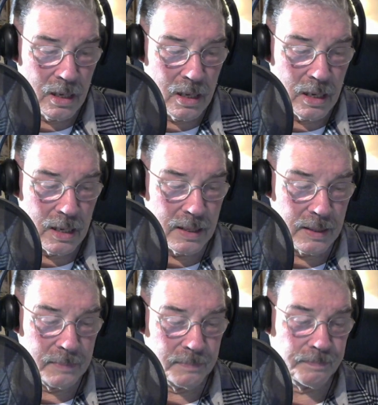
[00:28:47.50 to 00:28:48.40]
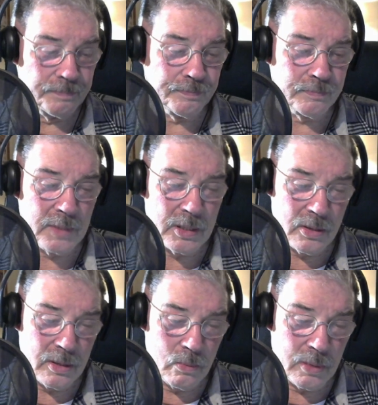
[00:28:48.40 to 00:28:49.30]
Let's
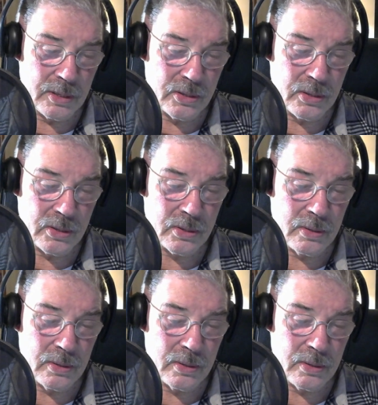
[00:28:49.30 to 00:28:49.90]
see, what is this?